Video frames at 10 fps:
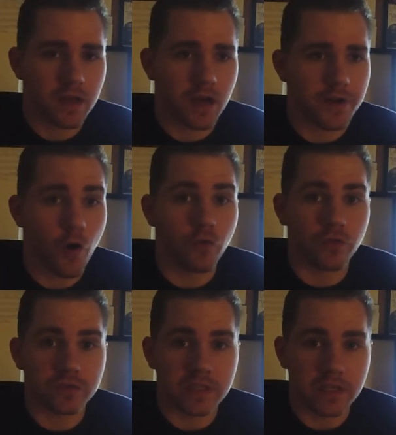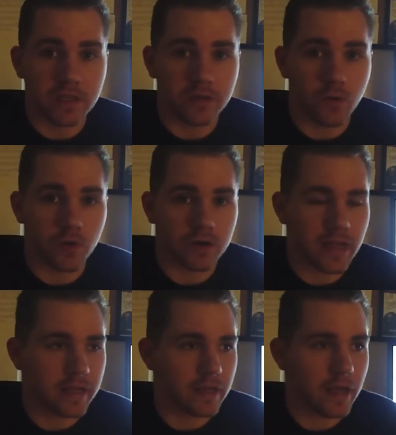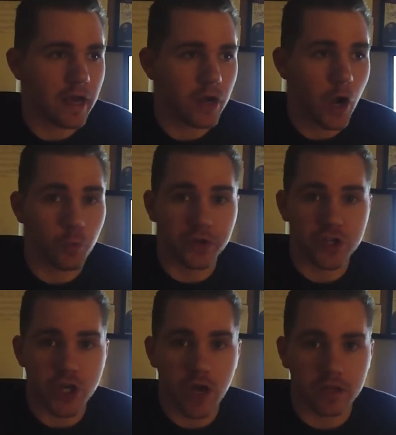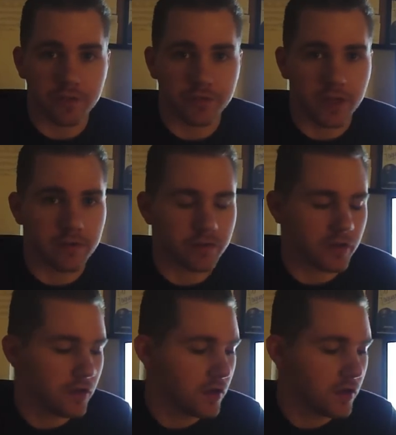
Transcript: an Ovaltine or like a, a, real chocolate flavor.